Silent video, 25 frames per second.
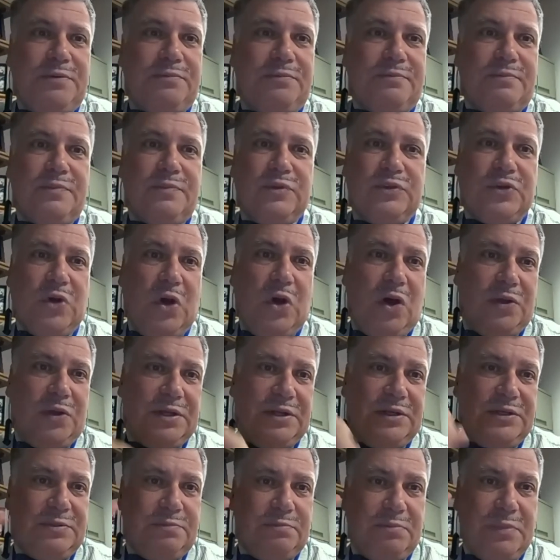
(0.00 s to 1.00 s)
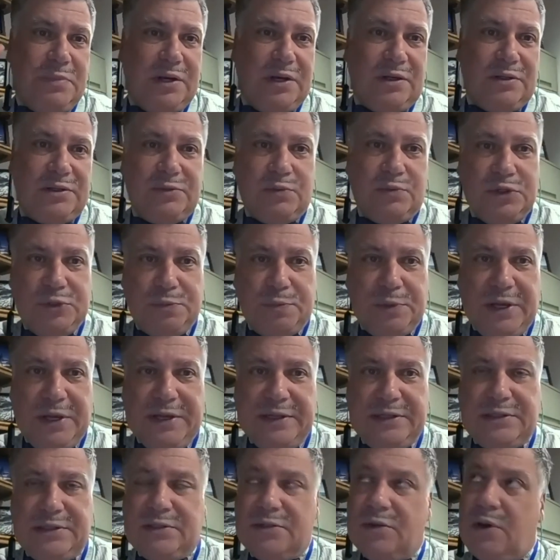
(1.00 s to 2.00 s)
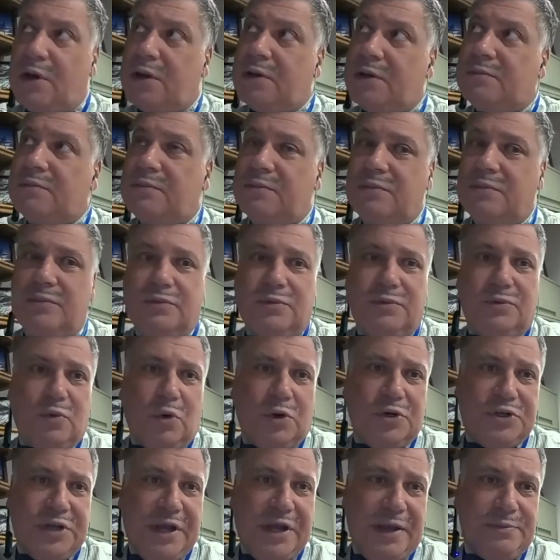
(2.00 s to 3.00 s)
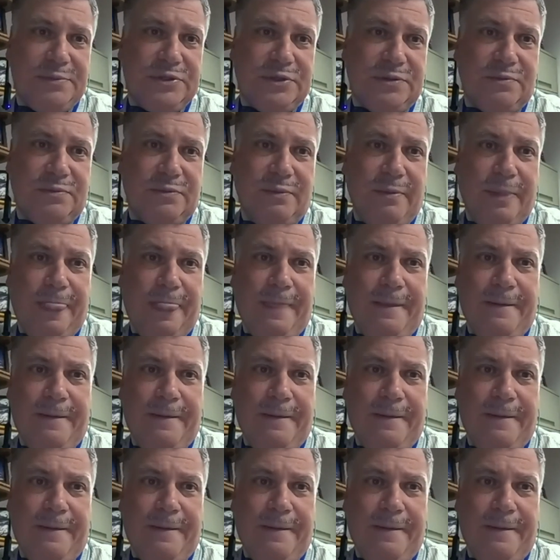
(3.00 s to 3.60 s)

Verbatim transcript: and saw these metal switch plates on door jambs and